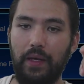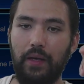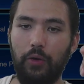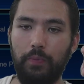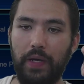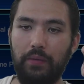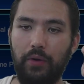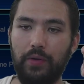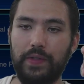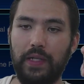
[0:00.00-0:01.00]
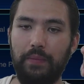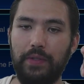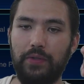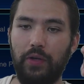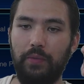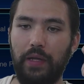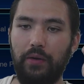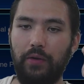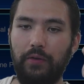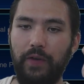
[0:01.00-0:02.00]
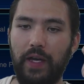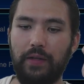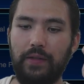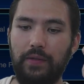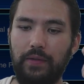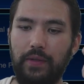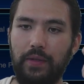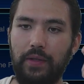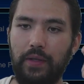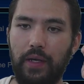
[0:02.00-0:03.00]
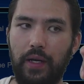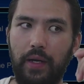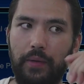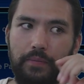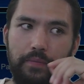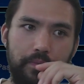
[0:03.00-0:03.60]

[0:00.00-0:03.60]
Earthbound Immortals cannot be destroyed by their own effect. Yeah,